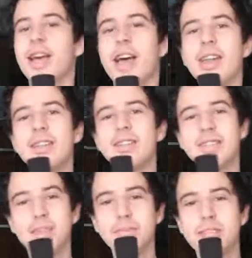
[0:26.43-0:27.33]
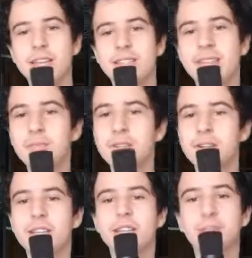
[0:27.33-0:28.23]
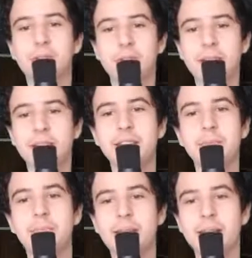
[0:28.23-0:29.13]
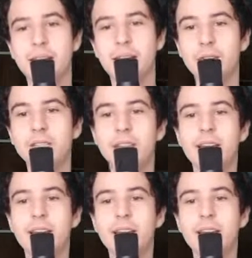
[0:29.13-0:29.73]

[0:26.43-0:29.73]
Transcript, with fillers: And it seems that someone has broken in the penthouse